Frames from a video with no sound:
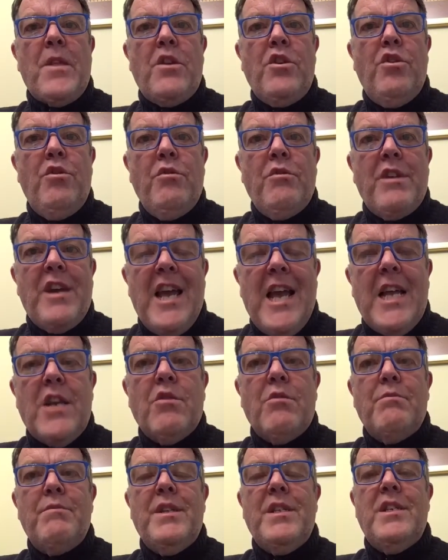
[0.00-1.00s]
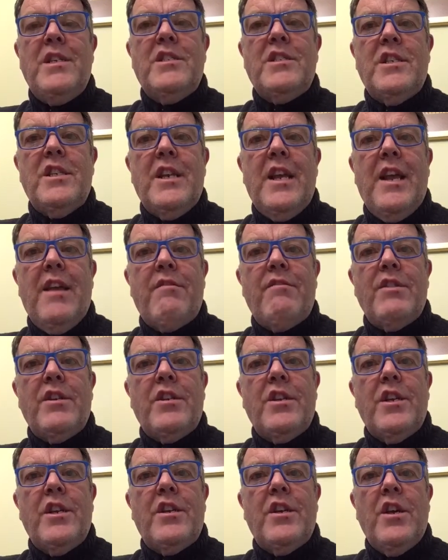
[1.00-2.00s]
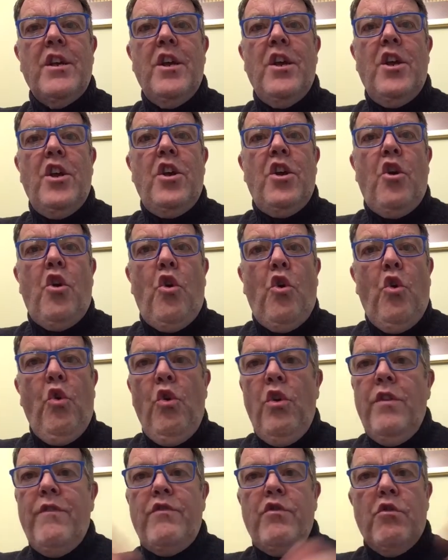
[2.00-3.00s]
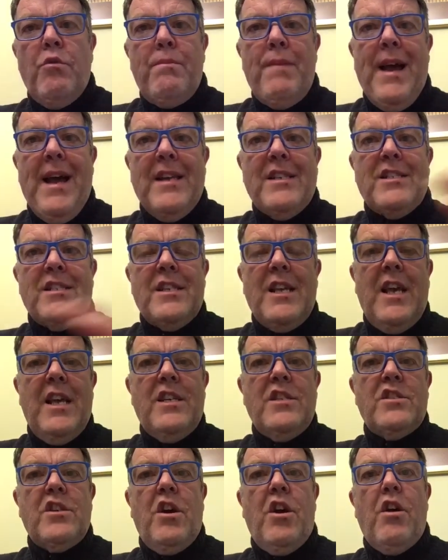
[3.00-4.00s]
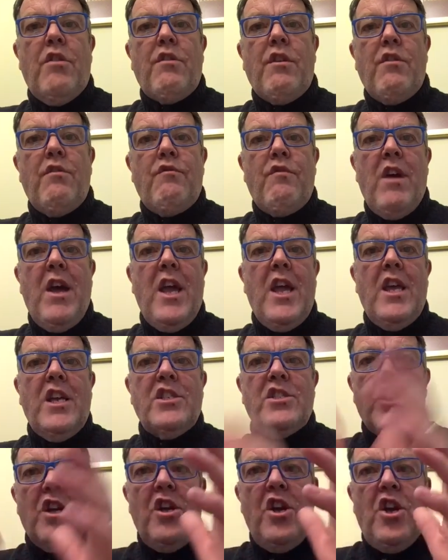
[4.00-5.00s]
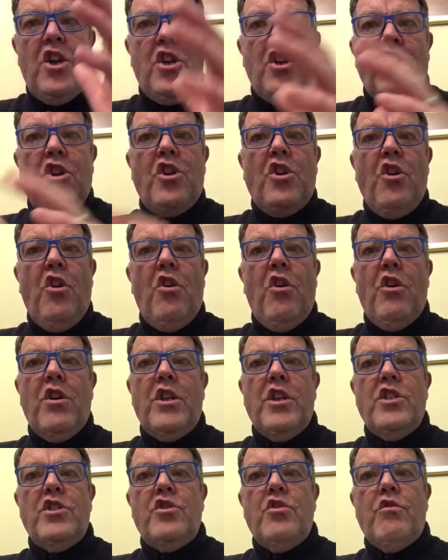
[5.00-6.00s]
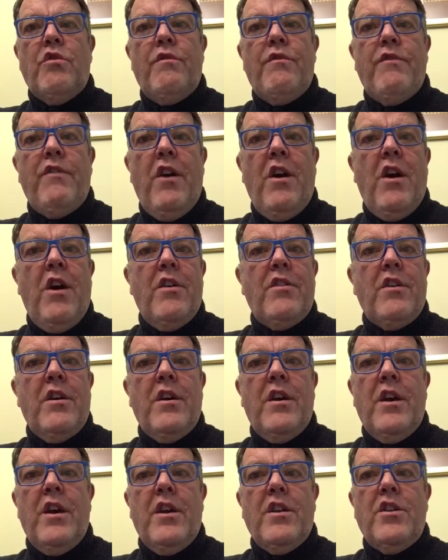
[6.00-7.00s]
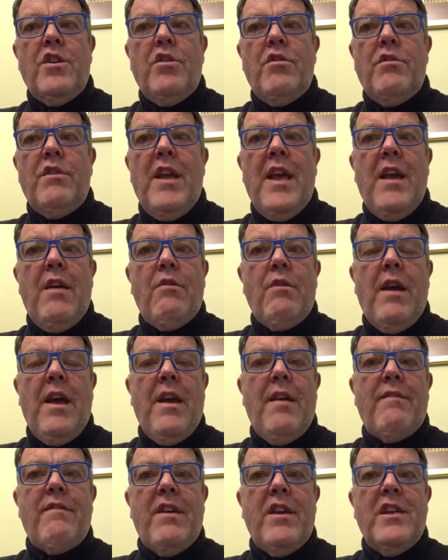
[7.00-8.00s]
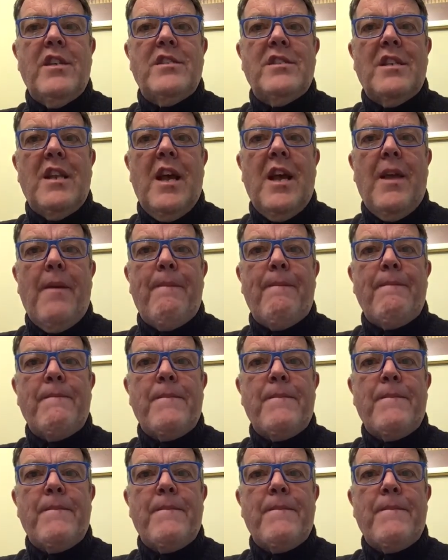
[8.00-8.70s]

You cannot be disinherited. All of your past debts are erased. God is your Father, and you now have His name.